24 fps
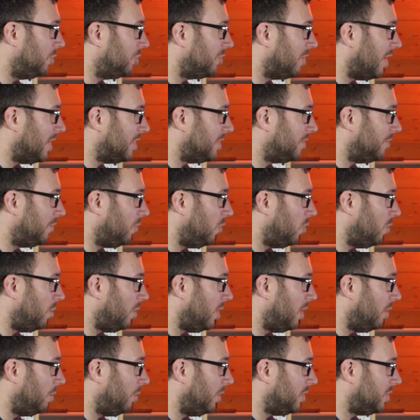
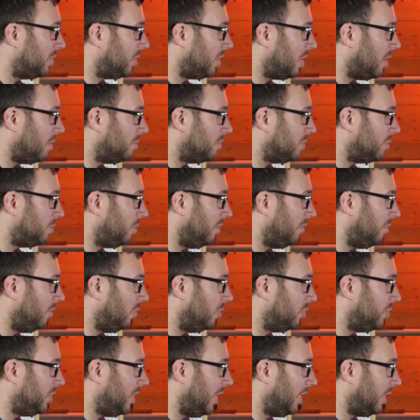transformer, which comes with
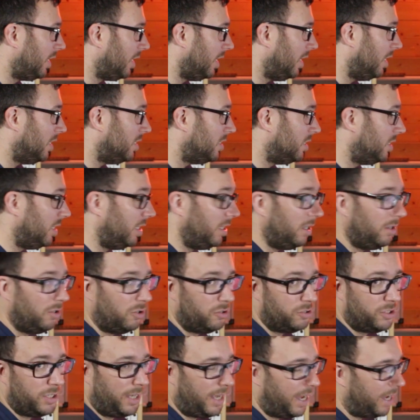Logic, and it's still in
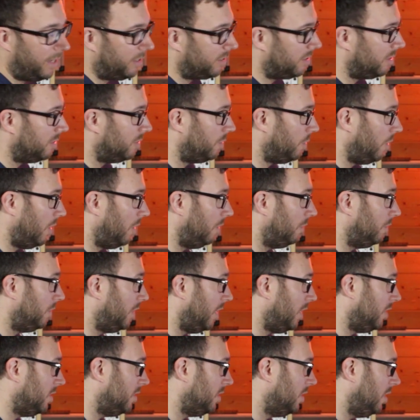Logic X as well,
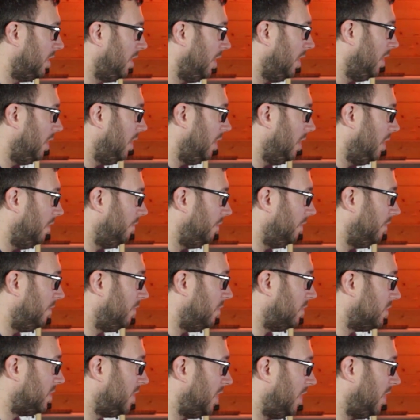this, if you've
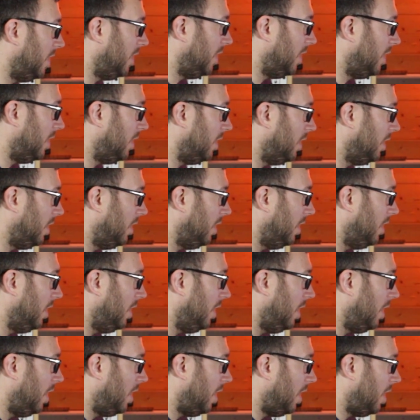not seen it.
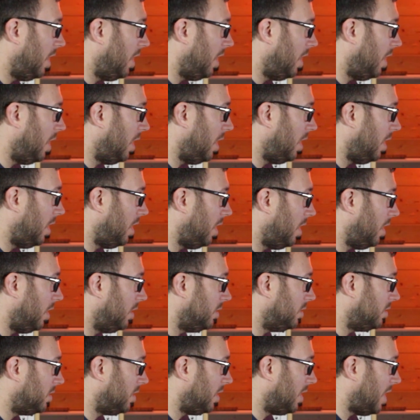
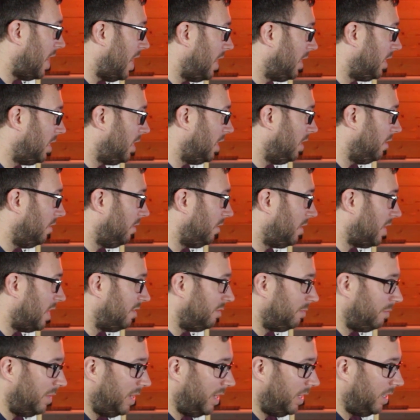So that
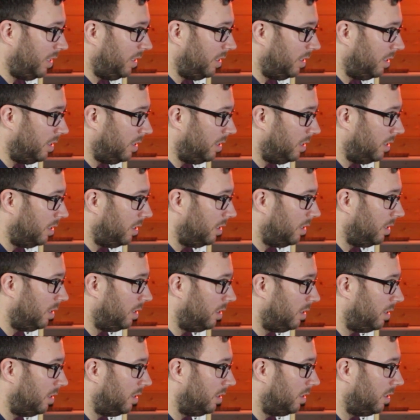gave me
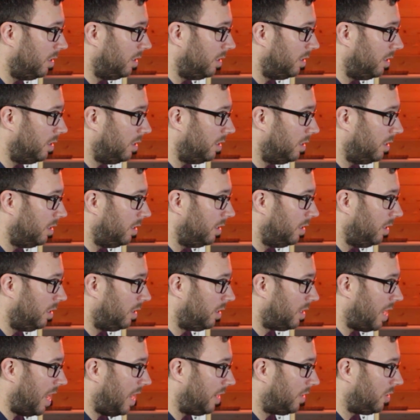
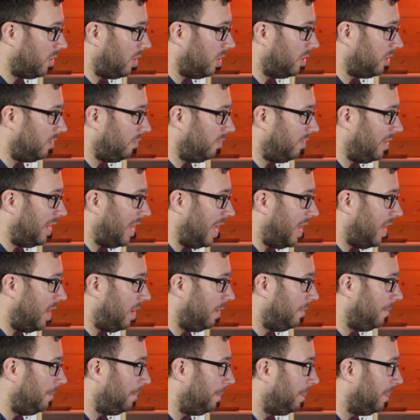that kind of
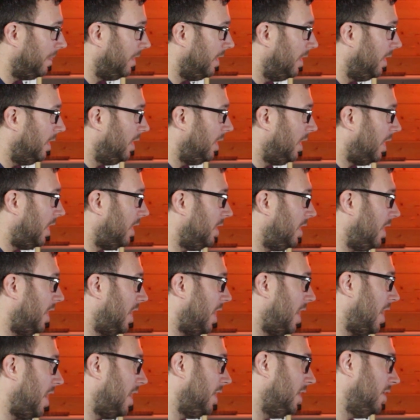layer. And
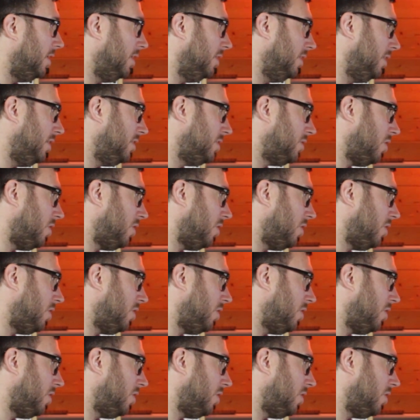then this